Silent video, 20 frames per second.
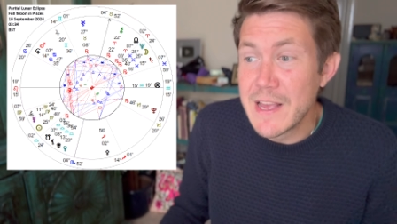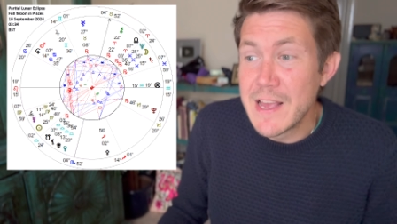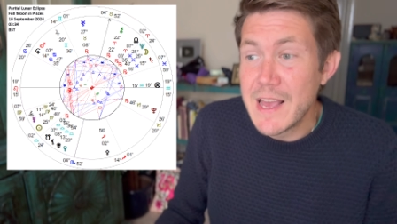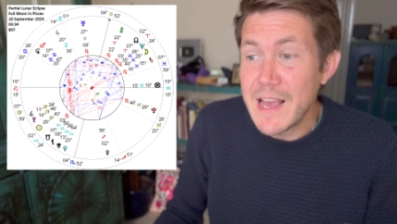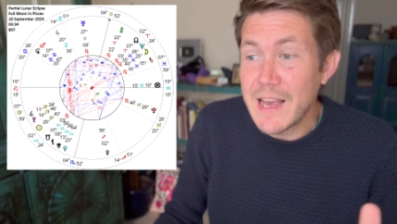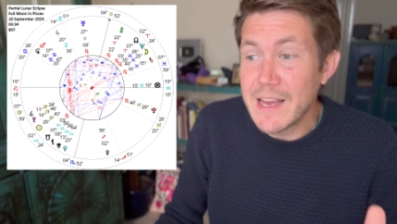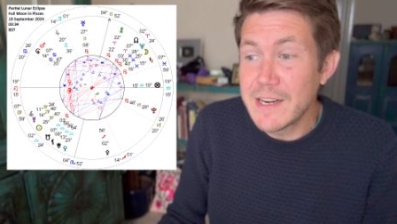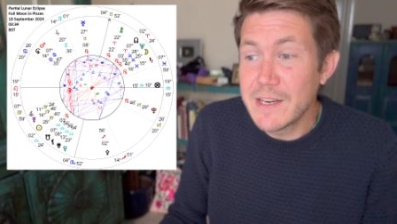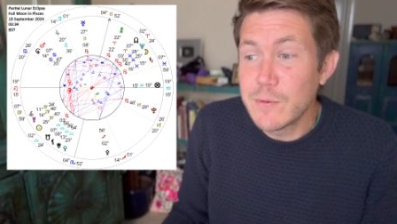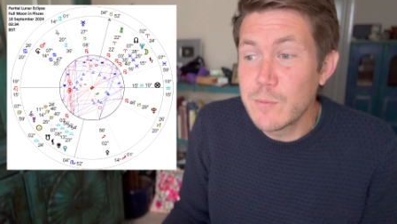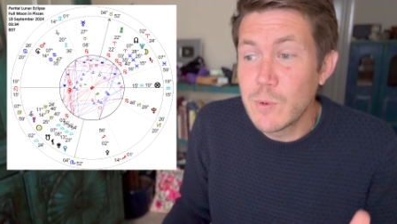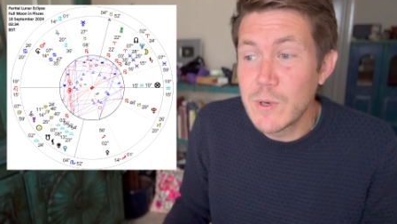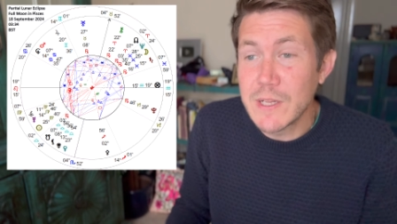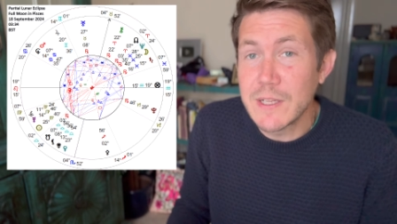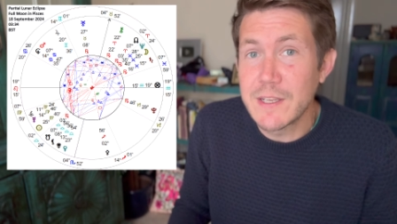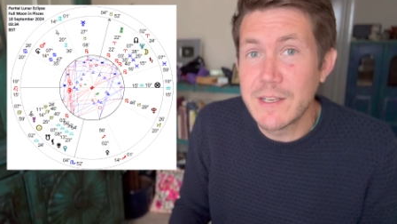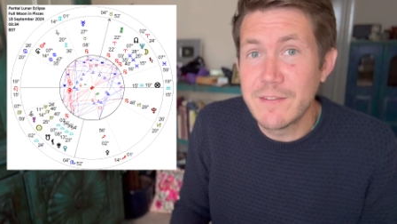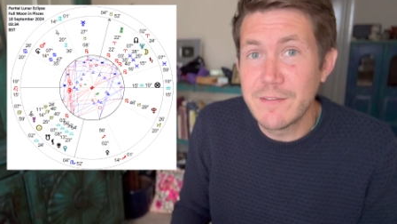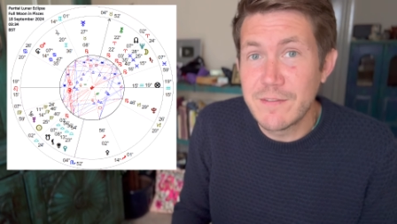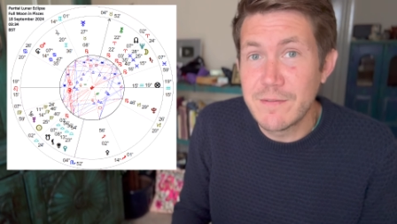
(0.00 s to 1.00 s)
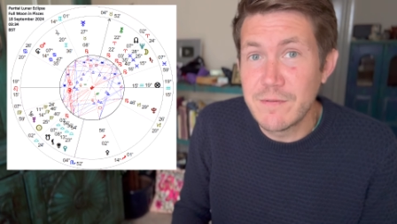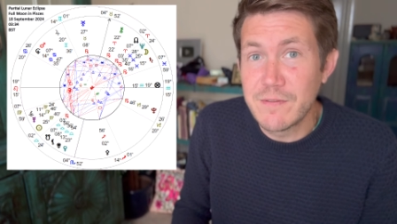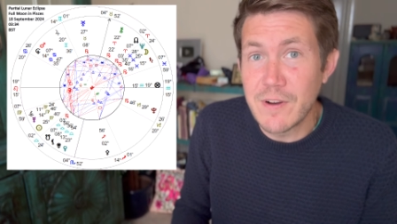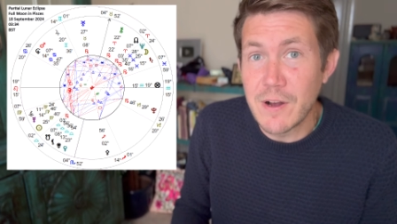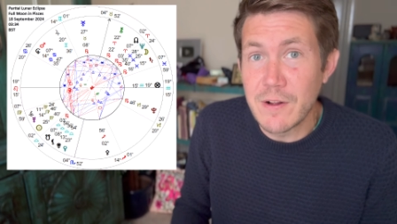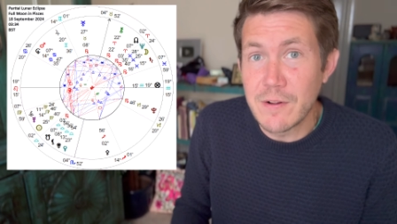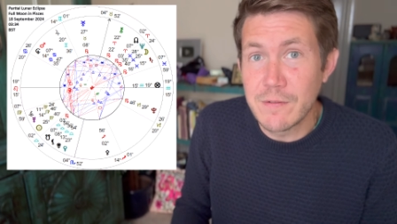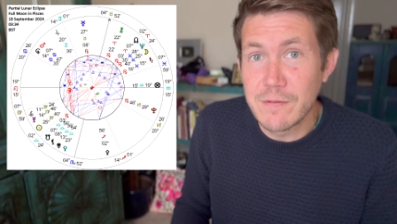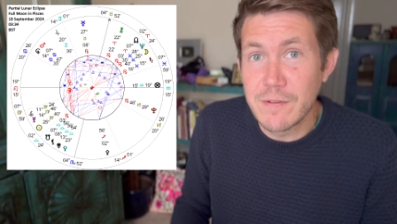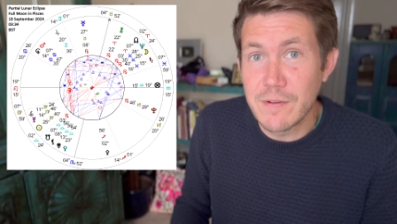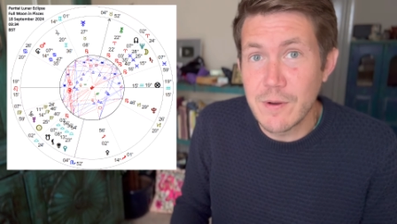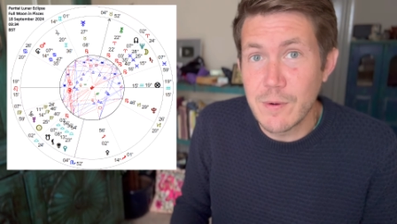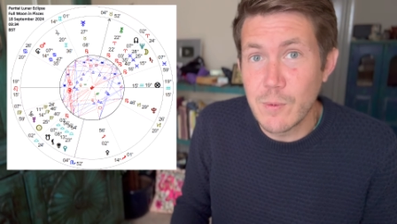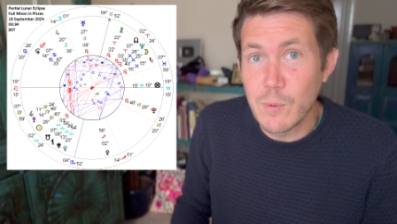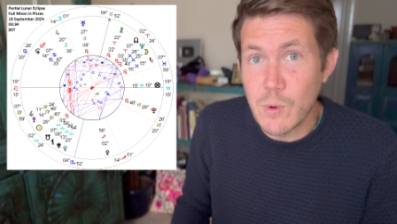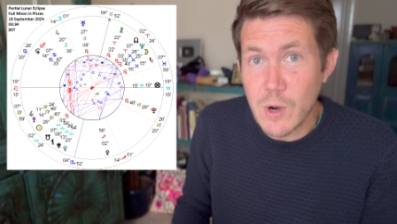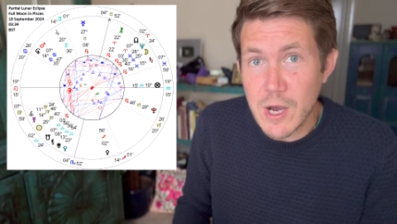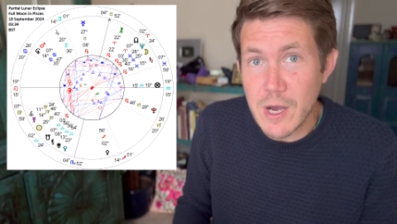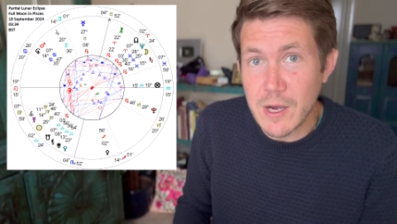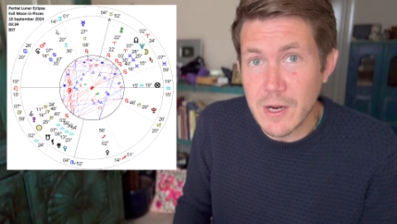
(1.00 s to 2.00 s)
And it will involve
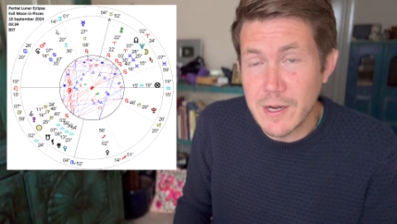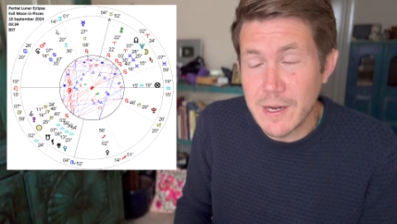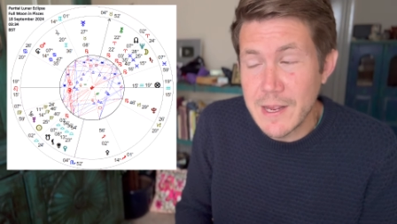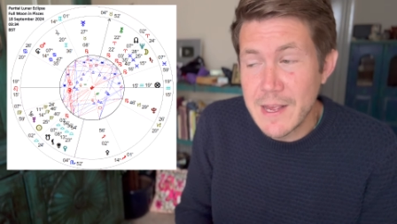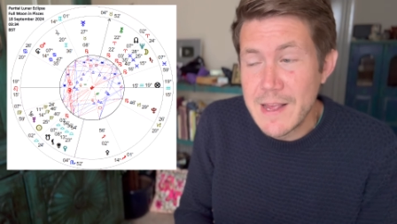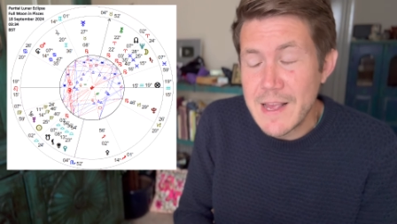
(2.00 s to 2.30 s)
work.